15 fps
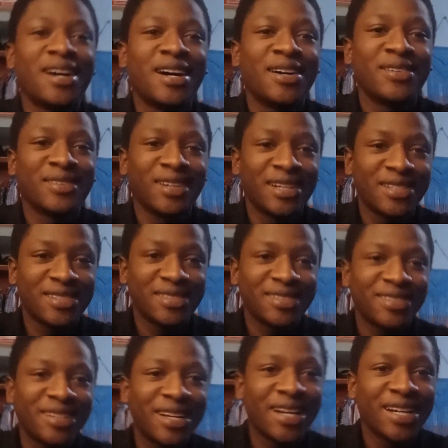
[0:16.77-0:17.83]
I won't lie to
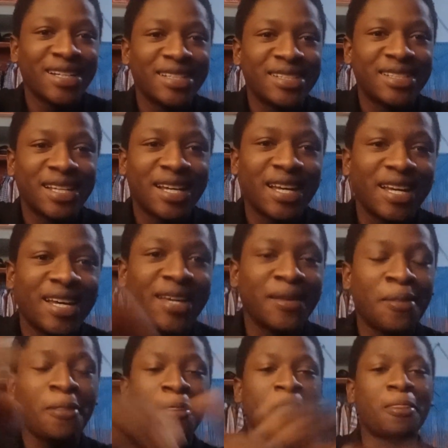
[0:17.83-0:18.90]
you guys.
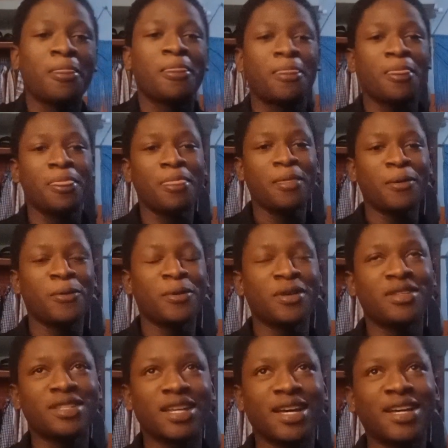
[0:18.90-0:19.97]
It
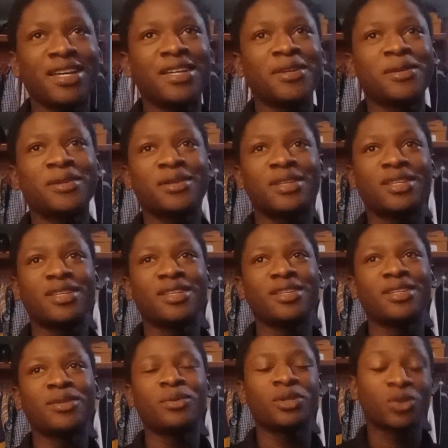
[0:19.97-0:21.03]
was
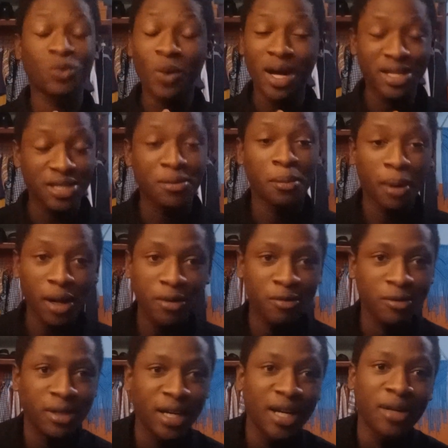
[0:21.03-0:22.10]
quite
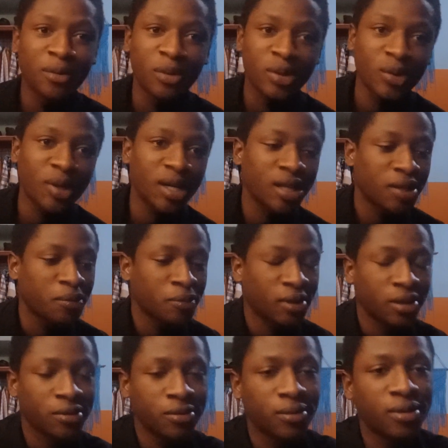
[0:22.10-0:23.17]
impactful. Yeah, it was quite
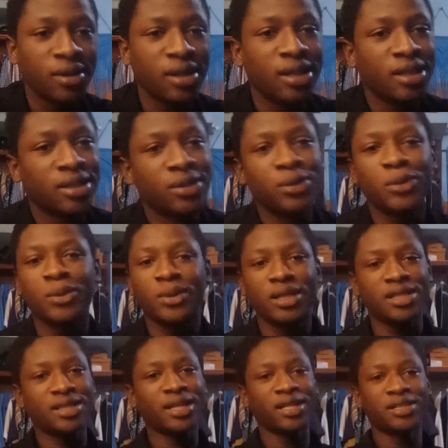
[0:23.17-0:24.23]
impactful. So
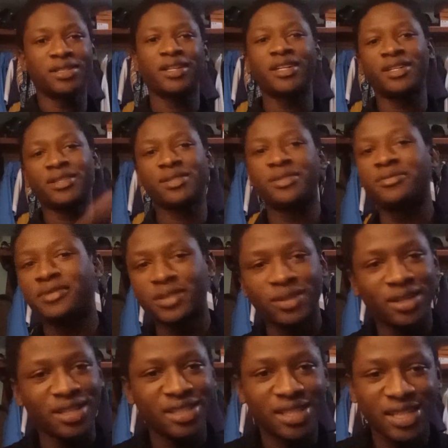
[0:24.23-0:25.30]
let's get straight into the video.
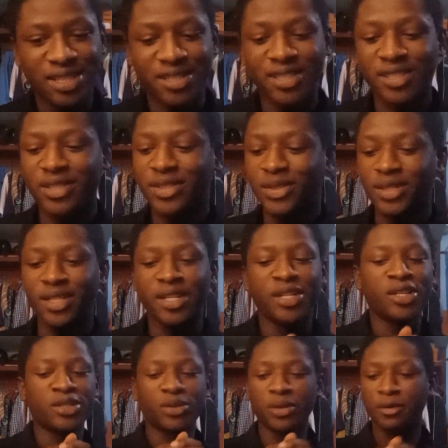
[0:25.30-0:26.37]
Let's get straight into it.
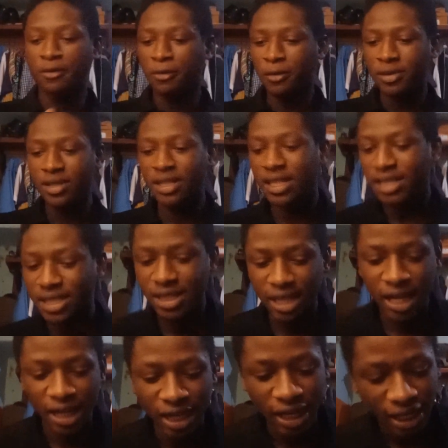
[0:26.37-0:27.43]
So the first lesson
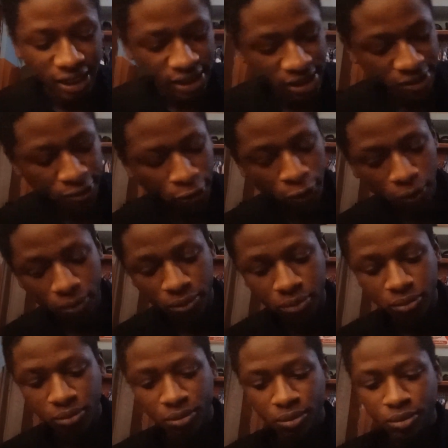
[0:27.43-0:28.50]
I learned from
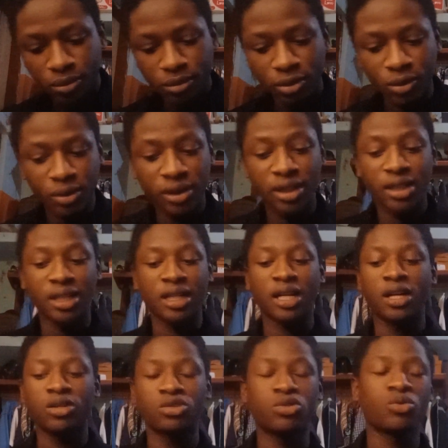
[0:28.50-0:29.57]
blowing an
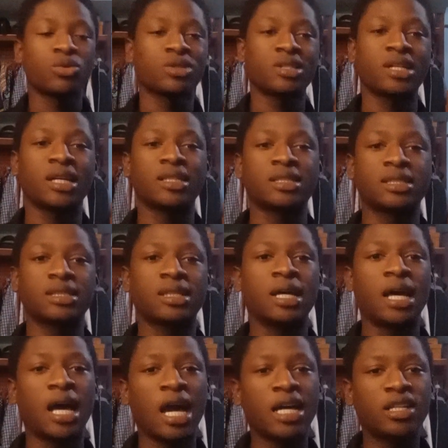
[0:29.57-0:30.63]
account was that
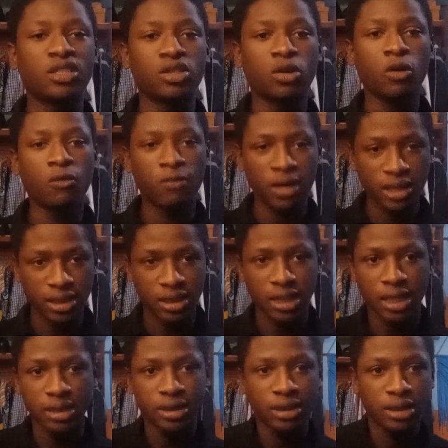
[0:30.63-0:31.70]
I discovered
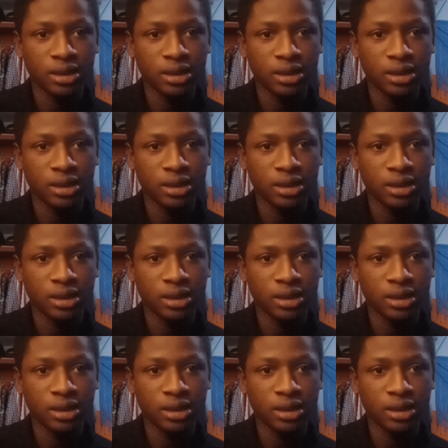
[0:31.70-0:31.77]
that